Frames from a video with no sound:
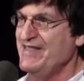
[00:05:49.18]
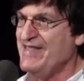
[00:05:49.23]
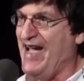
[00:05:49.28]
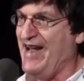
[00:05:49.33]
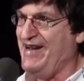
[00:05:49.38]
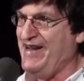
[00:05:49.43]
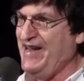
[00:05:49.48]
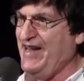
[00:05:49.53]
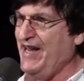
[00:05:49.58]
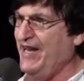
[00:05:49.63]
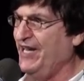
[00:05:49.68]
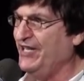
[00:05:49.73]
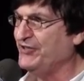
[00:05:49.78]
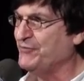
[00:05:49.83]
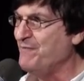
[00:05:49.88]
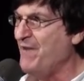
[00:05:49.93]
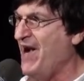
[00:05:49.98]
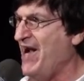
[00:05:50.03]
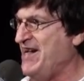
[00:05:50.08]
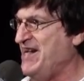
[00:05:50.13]
that it is
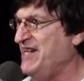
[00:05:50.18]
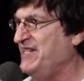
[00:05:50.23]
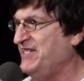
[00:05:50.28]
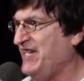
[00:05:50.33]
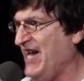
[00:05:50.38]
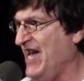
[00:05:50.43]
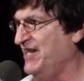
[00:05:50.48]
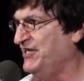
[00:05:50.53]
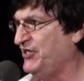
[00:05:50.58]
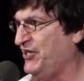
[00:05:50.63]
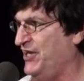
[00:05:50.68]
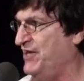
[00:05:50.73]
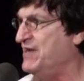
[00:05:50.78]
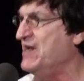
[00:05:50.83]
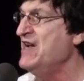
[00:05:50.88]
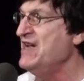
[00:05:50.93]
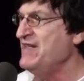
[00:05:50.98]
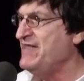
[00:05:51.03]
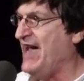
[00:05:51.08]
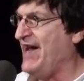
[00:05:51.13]
my intention
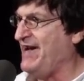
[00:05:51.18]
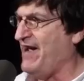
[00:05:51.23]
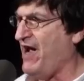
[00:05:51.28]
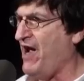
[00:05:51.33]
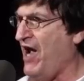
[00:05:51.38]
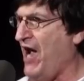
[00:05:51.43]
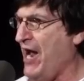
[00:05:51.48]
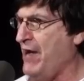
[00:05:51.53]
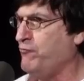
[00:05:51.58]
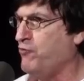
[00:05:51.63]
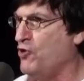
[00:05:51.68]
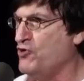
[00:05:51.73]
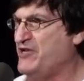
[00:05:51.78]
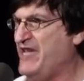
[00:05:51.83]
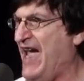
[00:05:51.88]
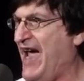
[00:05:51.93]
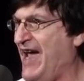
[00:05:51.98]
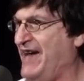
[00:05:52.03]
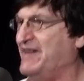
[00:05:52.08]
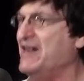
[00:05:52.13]
that I will
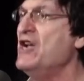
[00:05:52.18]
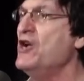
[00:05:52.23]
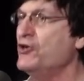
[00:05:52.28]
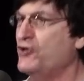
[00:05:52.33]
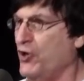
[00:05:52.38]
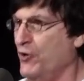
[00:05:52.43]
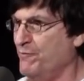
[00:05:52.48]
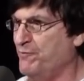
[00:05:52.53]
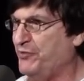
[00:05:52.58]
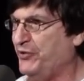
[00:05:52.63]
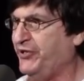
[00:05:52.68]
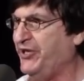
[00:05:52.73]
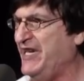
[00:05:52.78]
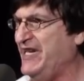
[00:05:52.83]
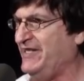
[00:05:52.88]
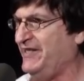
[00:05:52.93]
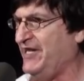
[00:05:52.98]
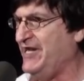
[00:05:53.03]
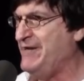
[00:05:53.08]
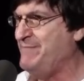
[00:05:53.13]
get
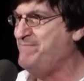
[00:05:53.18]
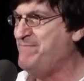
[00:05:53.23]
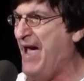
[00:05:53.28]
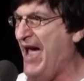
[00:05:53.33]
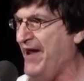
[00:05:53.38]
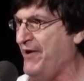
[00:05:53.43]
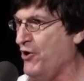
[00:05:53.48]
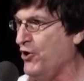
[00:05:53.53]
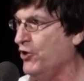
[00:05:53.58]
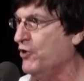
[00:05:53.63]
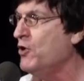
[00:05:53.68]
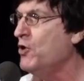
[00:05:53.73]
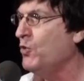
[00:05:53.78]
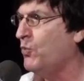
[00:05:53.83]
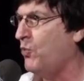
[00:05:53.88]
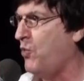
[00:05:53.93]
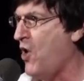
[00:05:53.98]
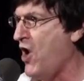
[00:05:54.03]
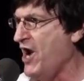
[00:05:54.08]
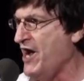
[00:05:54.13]
completely better
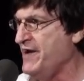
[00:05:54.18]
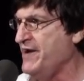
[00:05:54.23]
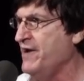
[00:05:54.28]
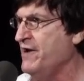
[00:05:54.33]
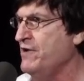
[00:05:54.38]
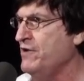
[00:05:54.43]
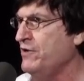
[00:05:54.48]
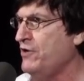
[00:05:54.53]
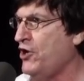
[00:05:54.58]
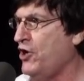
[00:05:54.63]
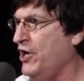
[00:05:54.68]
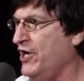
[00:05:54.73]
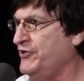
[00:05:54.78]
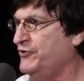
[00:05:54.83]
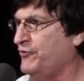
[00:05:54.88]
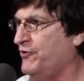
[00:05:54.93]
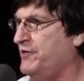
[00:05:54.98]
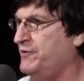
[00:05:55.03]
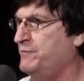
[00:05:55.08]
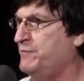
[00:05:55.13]

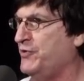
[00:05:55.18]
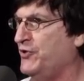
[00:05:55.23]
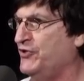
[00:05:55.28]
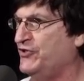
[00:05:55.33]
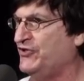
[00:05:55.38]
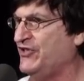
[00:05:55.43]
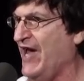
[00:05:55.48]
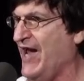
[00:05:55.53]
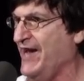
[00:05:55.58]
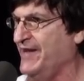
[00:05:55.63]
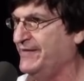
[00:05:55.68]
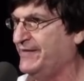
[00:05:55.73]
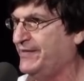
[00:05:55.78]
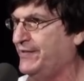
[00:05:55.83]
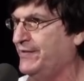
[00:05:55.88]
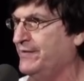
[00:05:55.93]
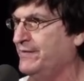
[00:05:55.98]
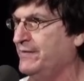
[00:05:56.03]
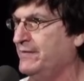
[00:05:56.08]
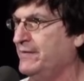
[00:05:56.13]

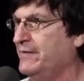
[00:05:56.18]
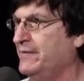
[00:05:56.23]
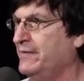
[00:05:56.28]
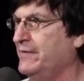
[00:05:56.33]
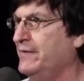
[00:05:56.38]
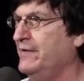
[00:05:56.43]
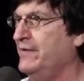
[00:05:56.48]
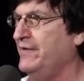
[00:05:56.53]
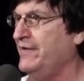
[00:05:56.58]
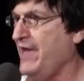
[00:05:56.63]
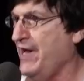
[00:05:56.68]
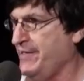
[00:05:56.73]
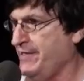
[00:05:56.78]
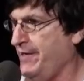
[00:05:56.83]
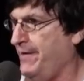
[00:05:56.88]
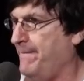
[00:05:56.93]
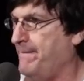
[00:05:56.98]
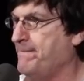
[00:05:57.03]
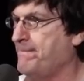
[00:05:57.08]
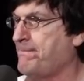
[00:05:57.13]
100%. Thank you.